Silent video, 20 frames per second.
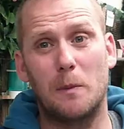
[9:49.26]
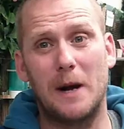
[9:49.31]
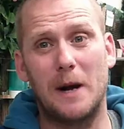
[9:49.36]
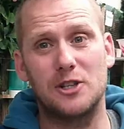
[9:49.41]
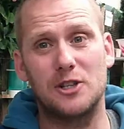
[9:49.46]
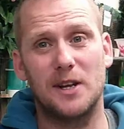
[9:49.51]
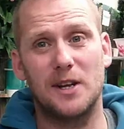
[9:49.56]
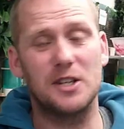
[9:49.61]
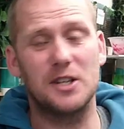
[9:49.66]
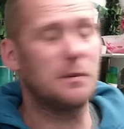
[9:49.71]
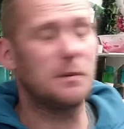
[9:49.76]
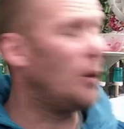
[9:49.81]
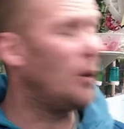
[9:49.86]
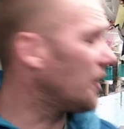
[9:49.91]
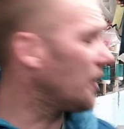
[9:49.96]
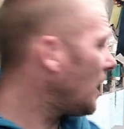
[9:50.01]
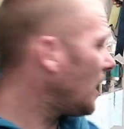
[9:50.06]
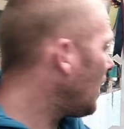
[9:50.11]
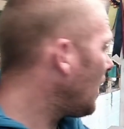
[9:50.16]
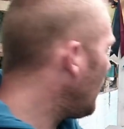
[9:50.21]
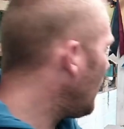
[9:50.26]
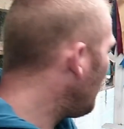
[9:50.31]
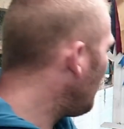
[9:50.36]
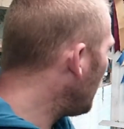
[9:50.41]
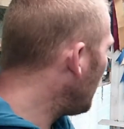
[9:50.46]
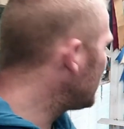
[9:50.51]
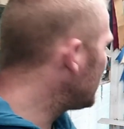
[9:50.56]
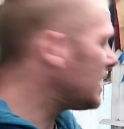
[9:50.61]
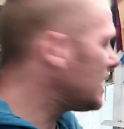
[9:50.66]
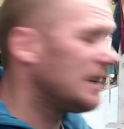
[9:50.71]
actually this morning, I, I
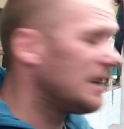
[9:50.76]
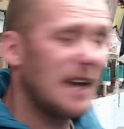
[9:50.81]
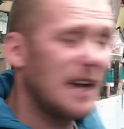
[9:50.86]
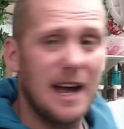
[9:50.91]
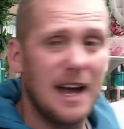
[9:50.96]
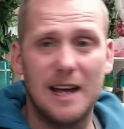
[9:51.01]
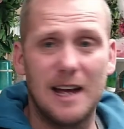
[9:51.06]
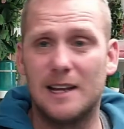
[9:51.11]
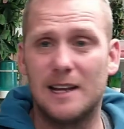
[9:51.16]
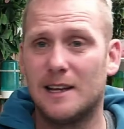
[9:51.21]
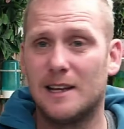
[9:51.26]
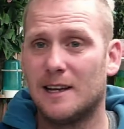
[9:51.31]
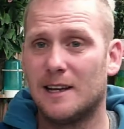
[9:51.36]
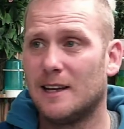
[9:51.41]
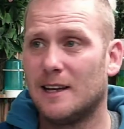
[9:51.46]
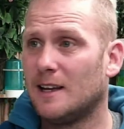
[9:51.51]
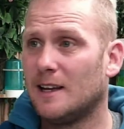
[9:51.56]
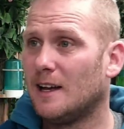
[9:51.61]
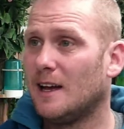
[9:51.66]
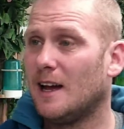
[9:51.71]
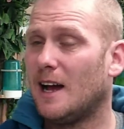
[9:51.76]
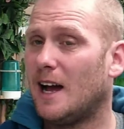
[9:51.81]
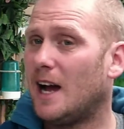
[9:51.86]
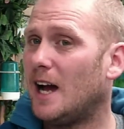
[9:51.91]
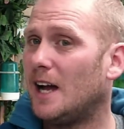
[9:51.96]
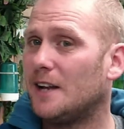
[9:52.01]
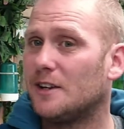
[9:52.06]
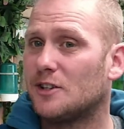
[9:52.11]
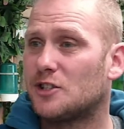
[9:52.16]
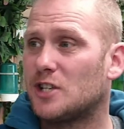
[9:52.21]
went in there
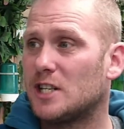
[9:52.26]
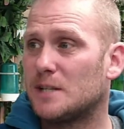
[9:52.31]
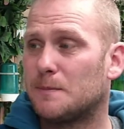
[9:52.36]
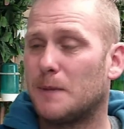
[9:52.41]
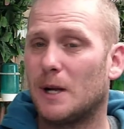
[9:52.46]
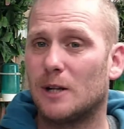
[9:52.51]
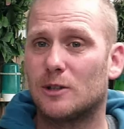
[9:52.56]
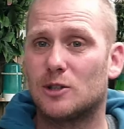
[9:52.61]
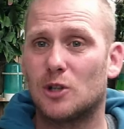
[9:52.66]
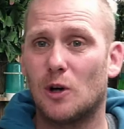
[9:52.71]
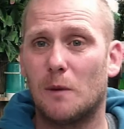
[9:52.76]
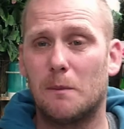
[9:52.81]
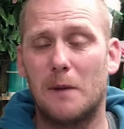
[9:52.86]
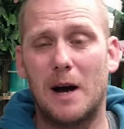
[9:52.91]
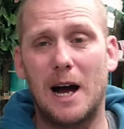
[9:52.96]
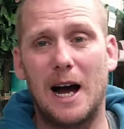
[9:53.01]
and she's built up.